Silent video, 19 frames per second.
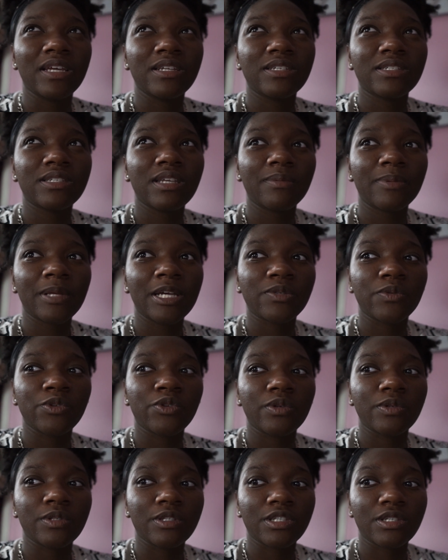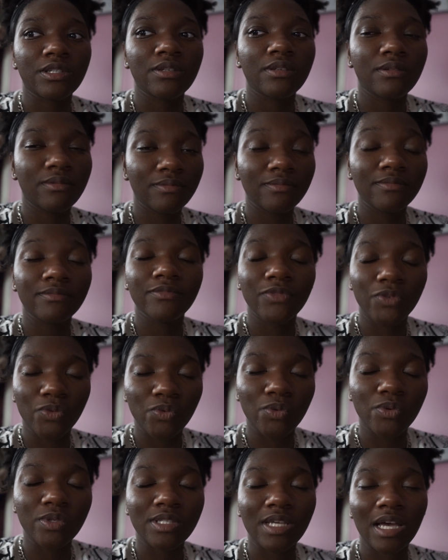just a place where you can just
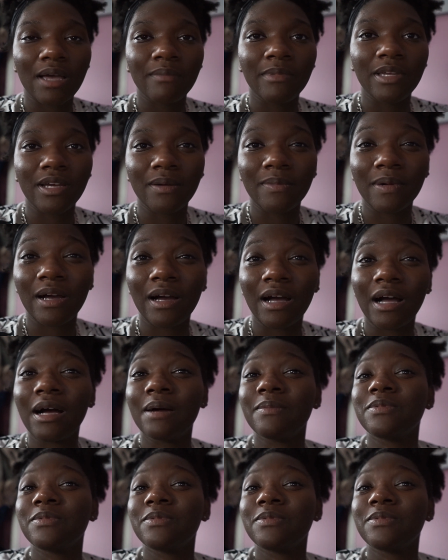woosah and become calm.